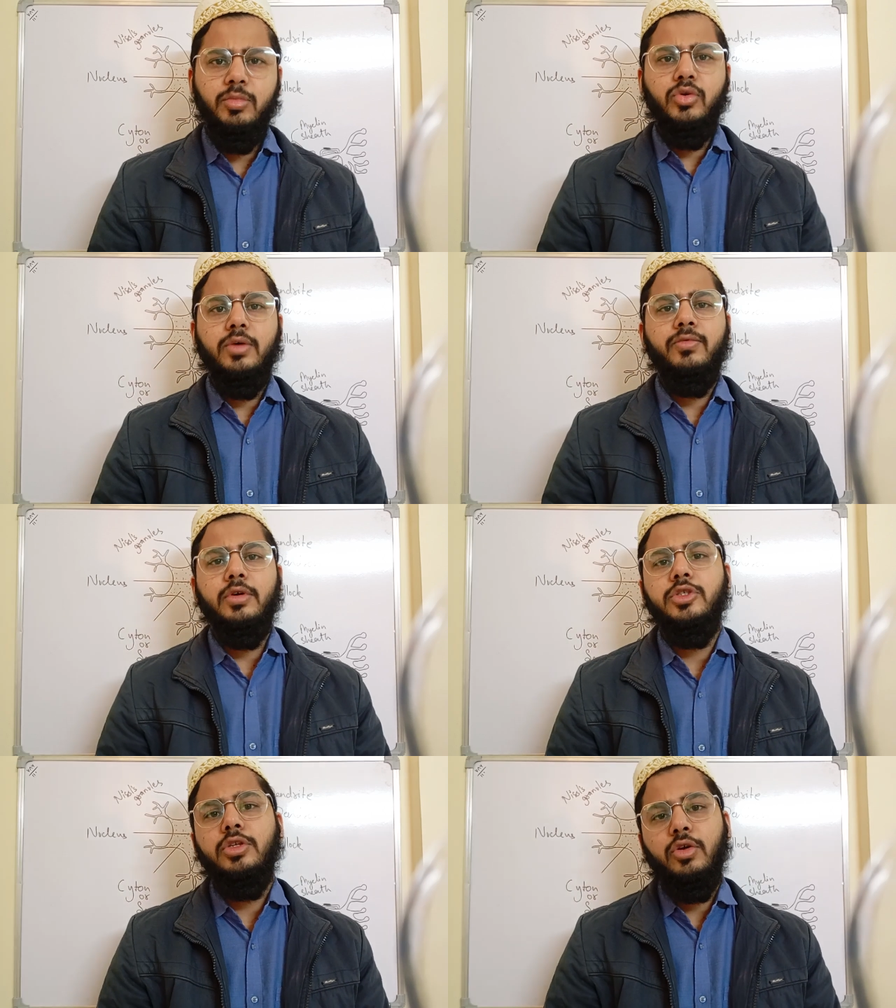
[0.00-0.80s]
about the
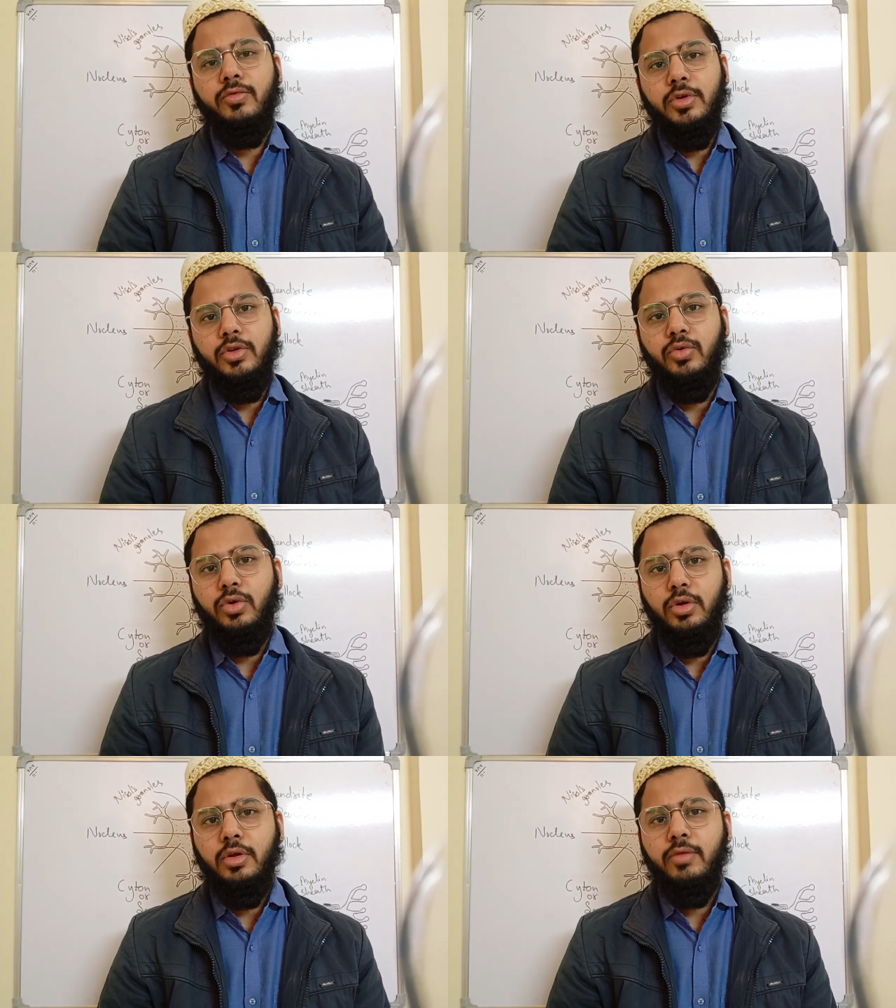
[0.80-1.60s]
functioning of a
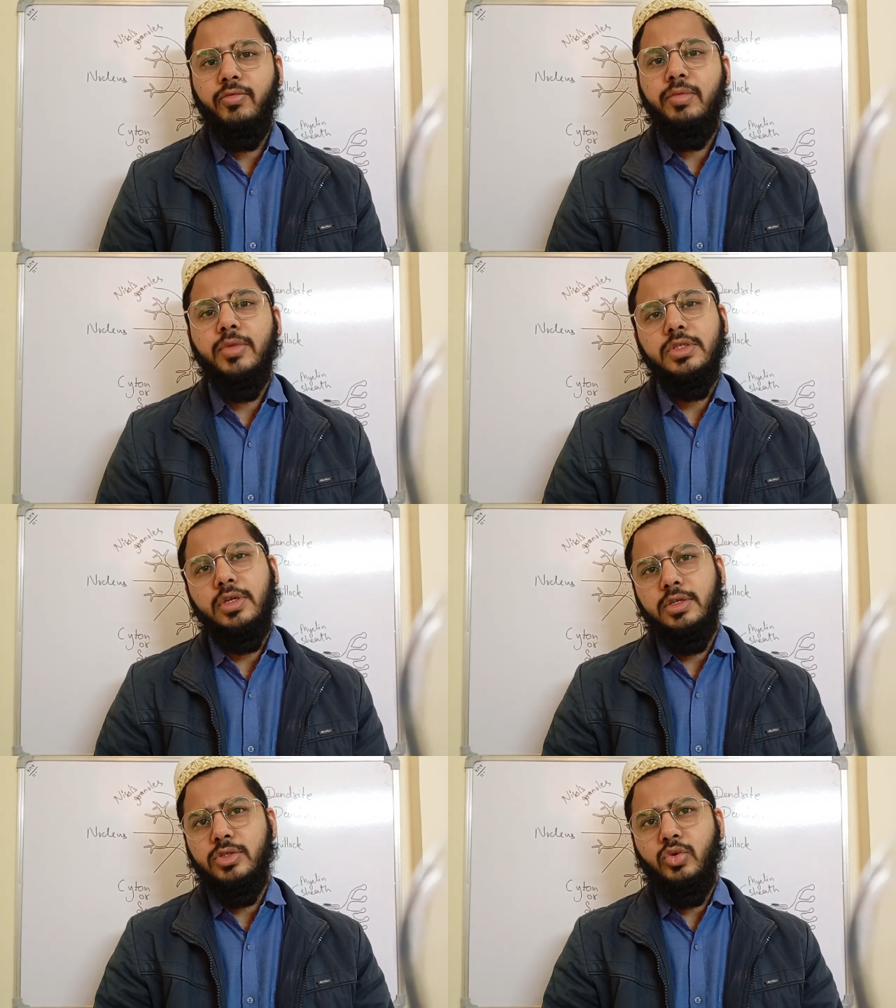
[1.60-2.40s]
neuron, we must
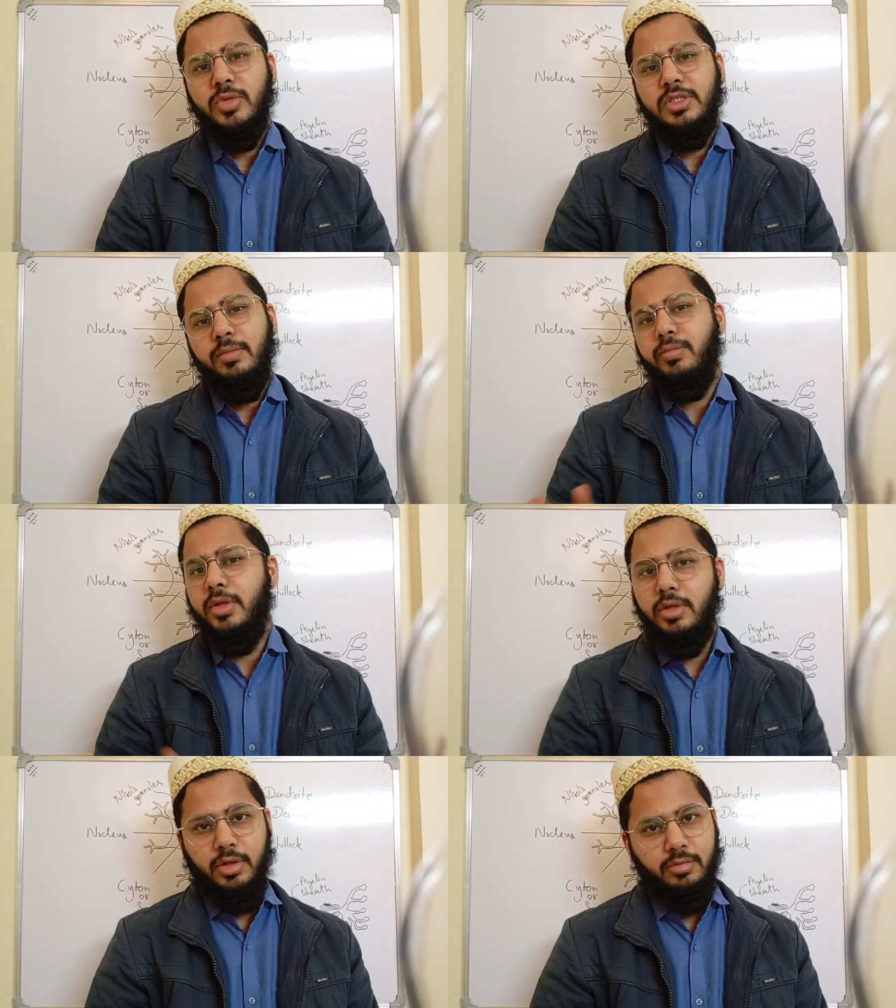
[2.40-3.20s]
assume a simple
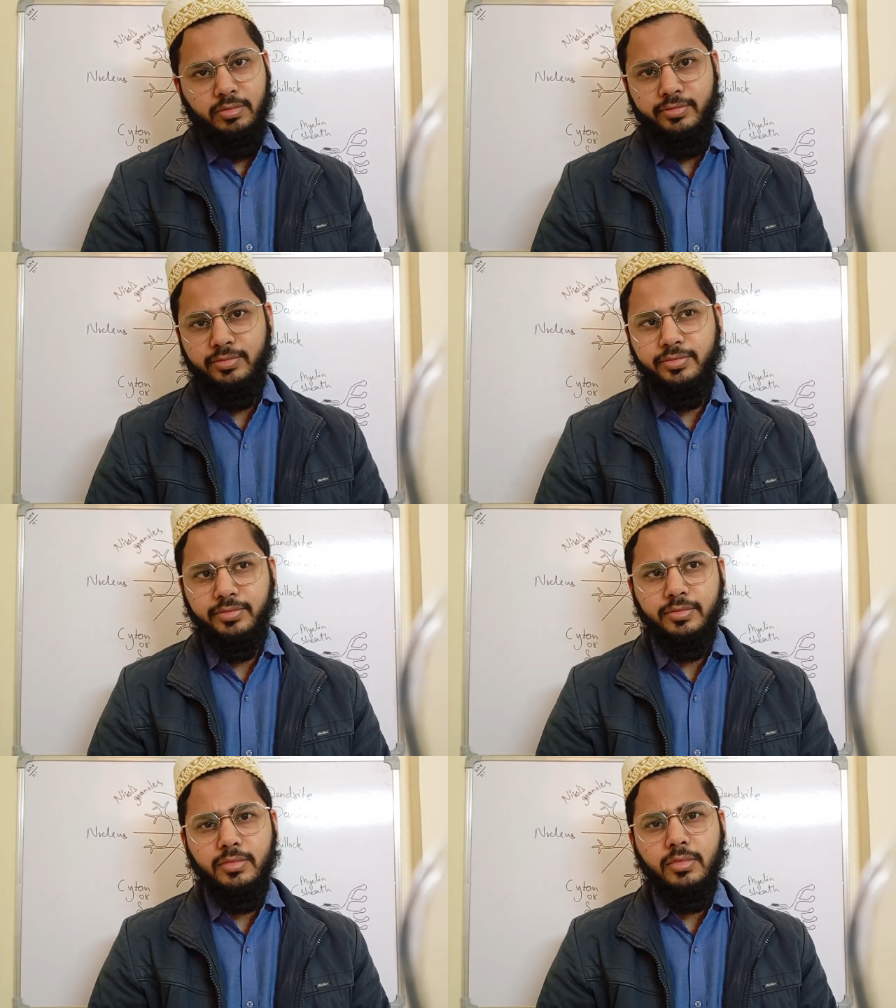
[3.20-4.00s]
thing,
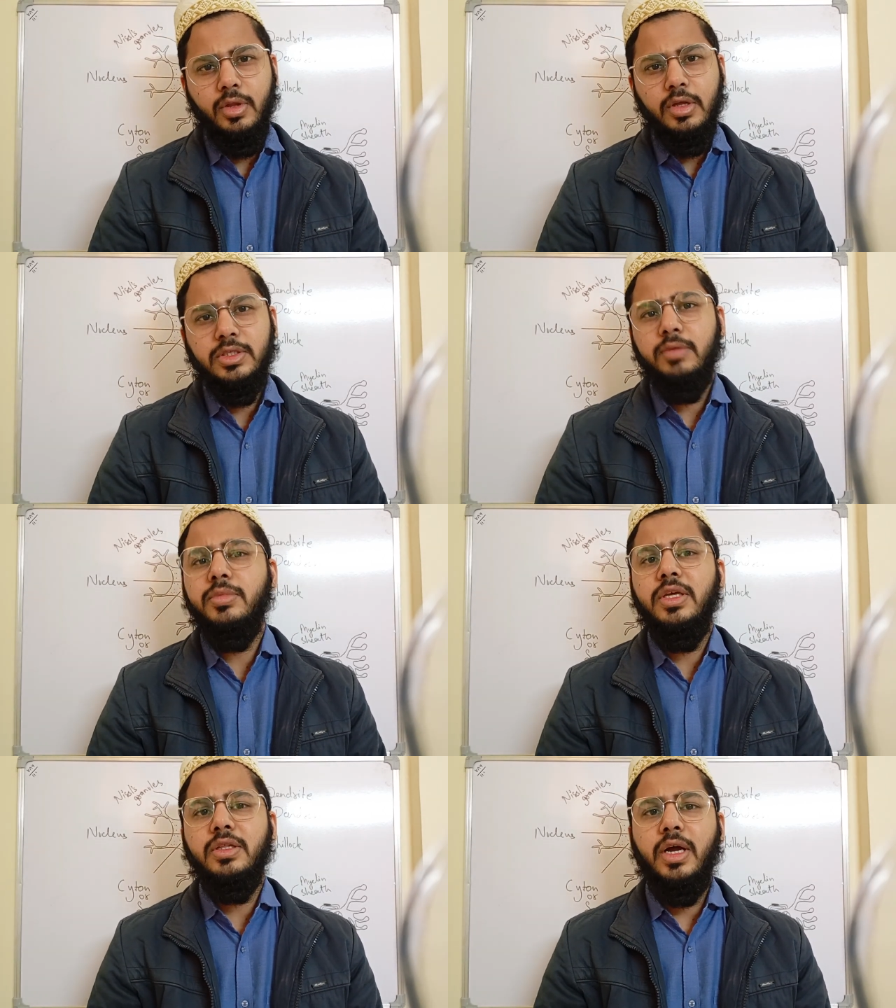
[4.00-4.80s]

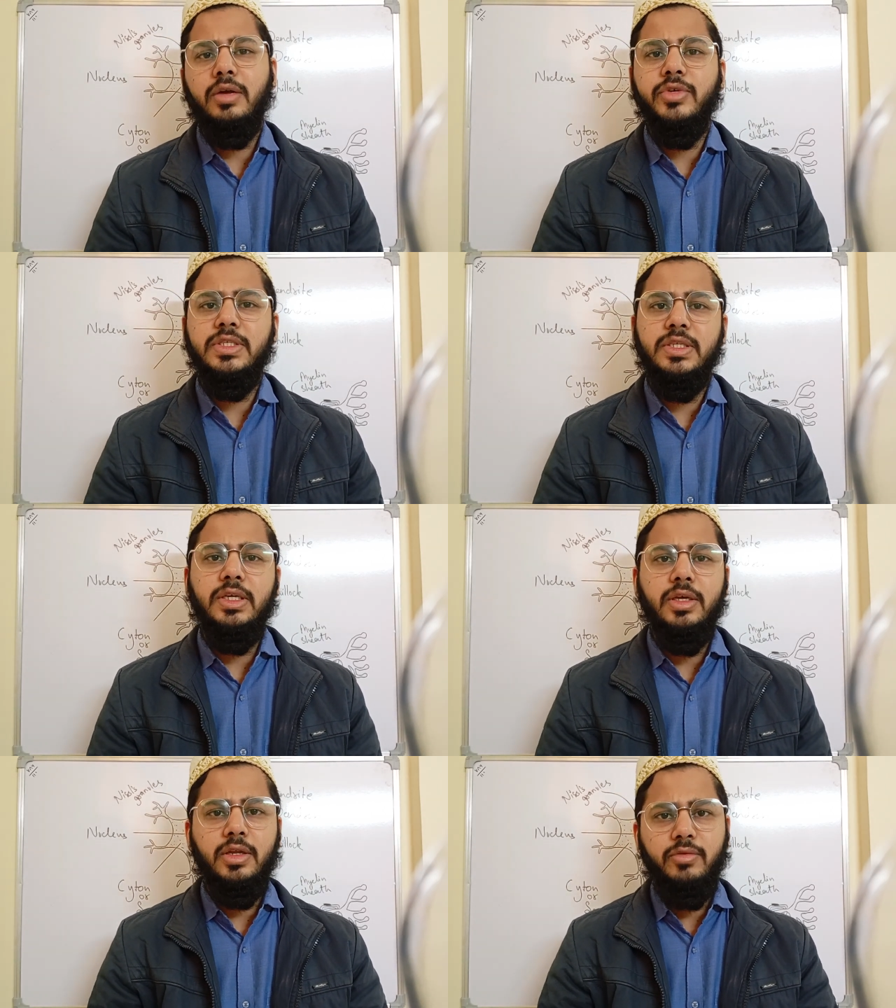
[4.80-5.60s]
something that we
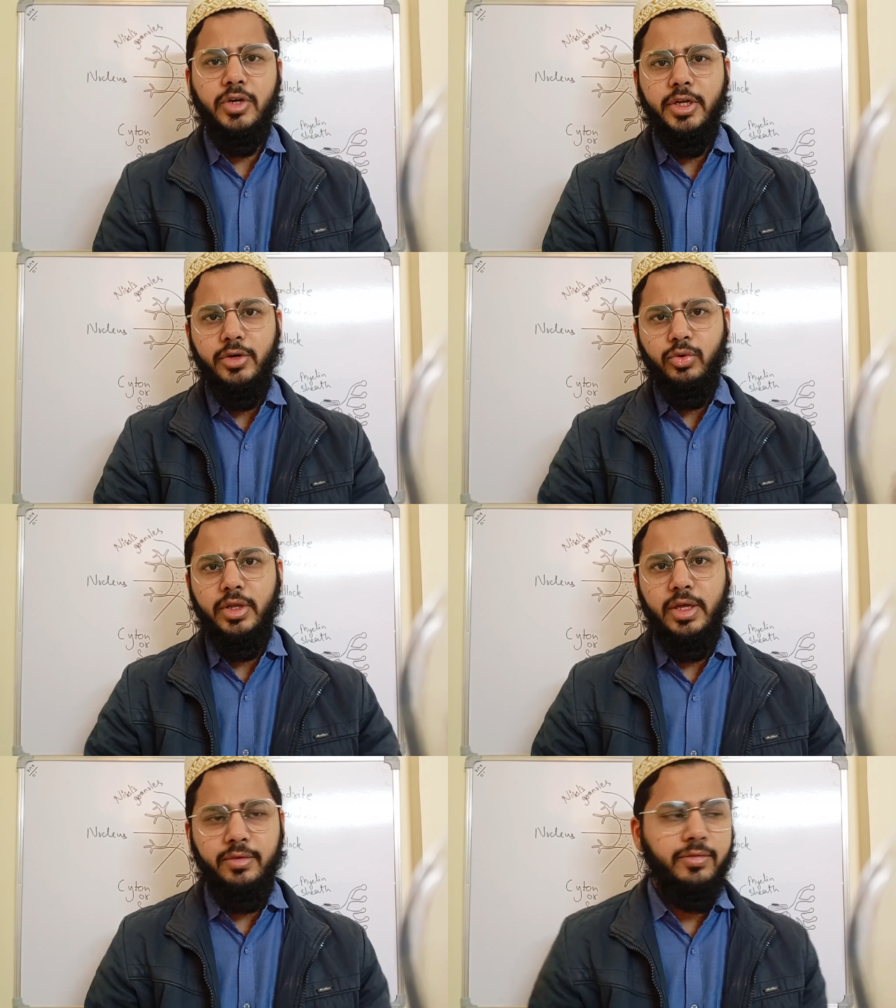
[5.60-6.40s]
see in our day-to-day
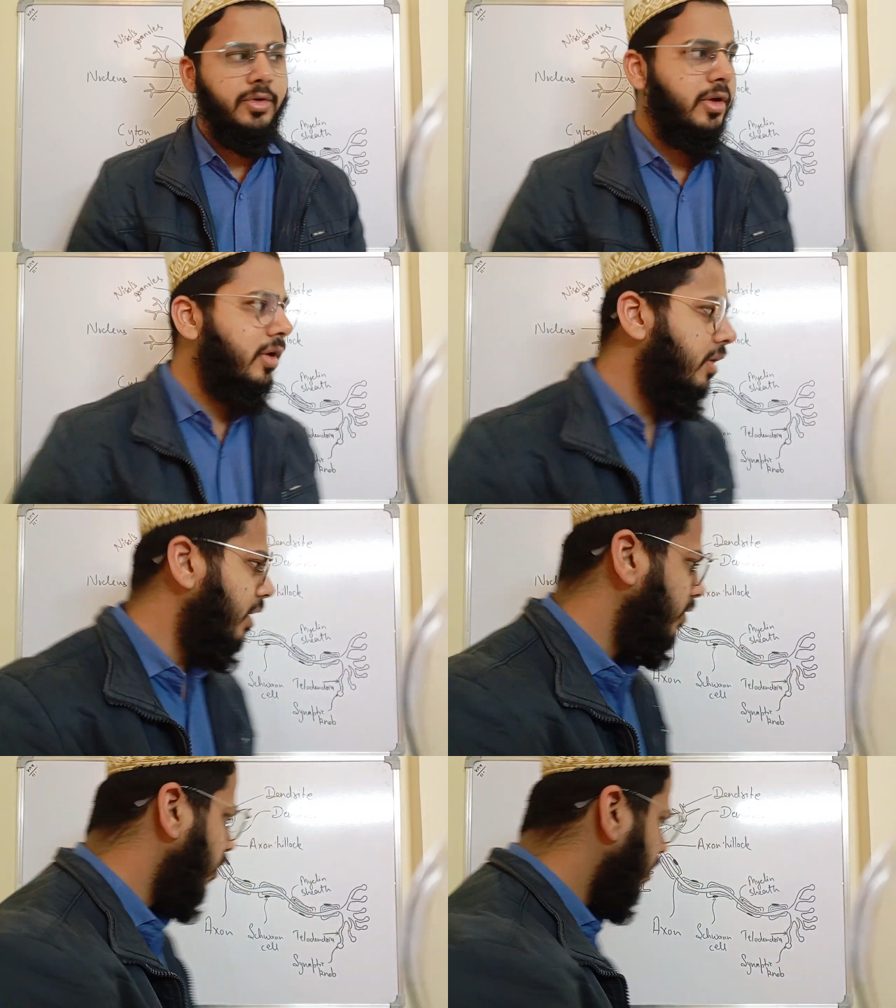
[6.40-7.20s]
life. And